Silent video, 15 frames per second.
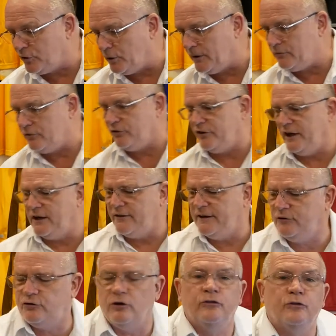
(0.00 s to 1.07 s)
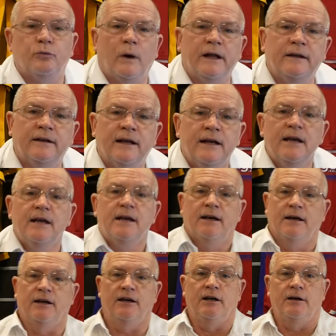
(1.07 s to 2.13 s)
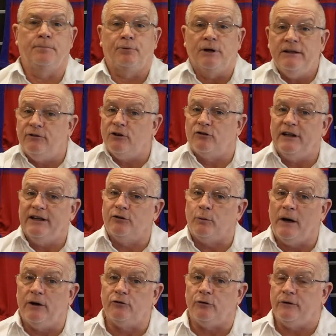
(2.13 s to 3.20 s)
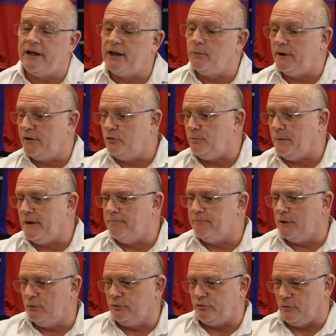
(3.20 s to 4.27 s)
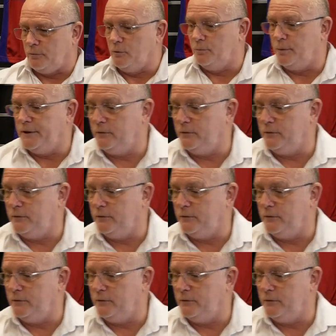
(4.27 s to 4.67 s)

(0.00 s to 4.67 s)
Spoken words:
210. I think John's won previously as well. So another one who's been a multiple